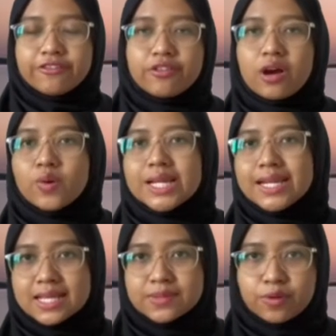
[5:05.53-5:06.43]
for our
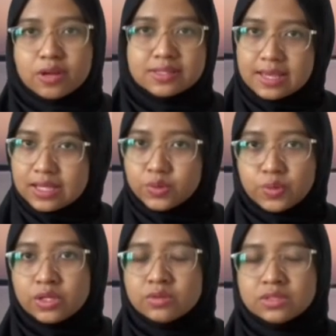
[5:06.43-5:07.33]
last process, we
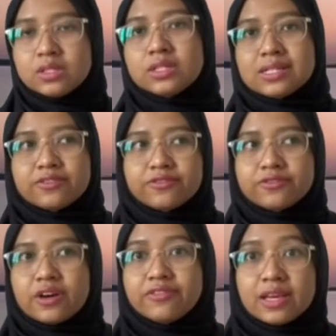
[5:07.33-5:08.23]
use a
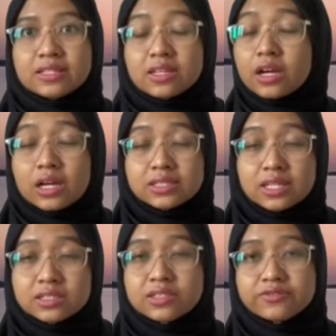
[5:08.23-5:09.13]

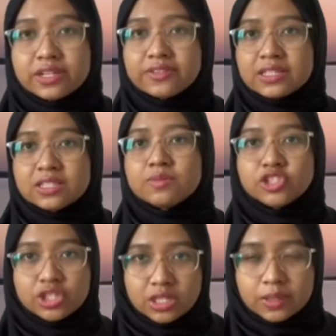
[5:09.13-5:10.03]
CNC's 5-axis
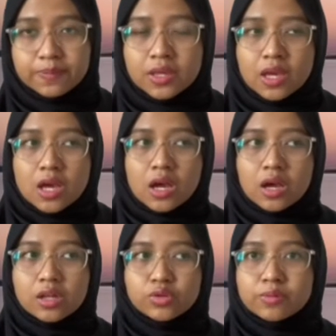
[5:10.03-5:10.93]
machining
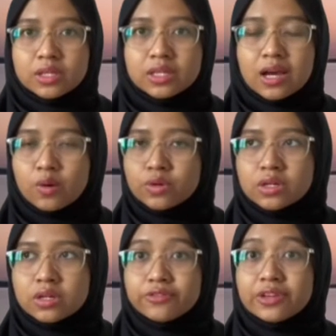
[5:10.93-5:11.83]
to make it
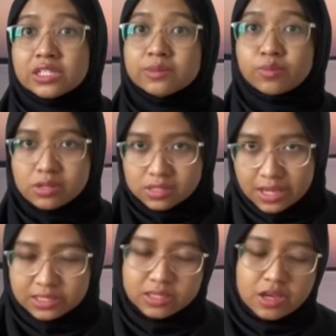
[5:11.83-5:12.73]
our finishing
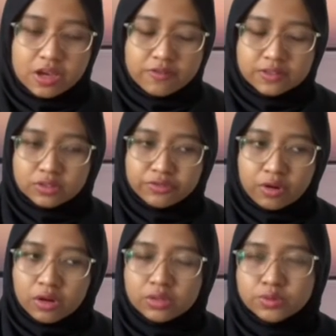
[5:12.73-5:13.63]
process. First of
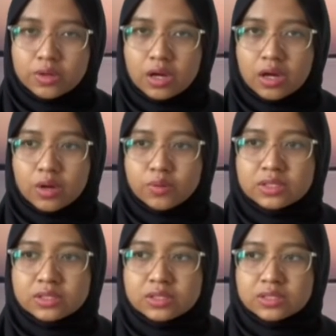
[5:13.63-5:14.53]
all,
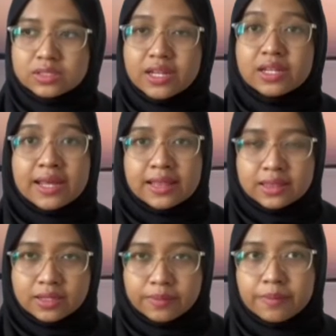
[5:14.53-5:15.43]
we set the
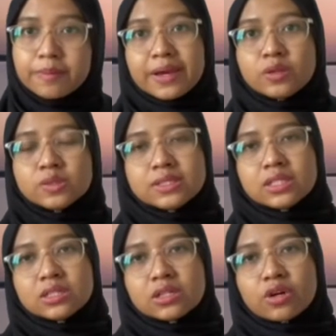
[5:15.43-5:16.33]
dentum by using
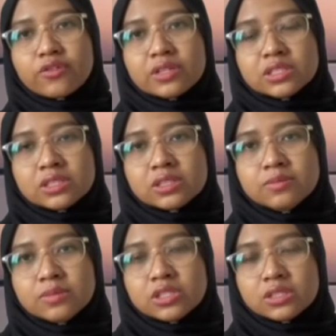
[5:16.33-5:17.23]
a conventional
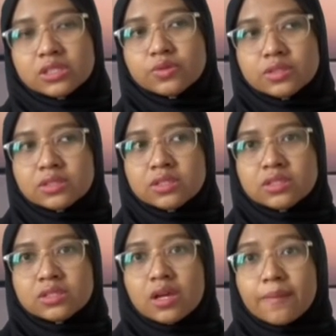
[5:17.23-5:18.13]
machining, which
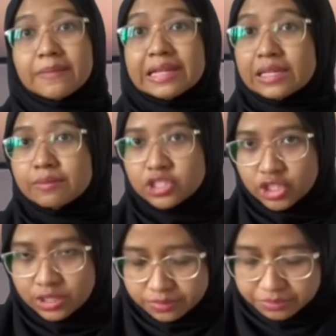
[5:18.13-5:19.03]
is milling machine.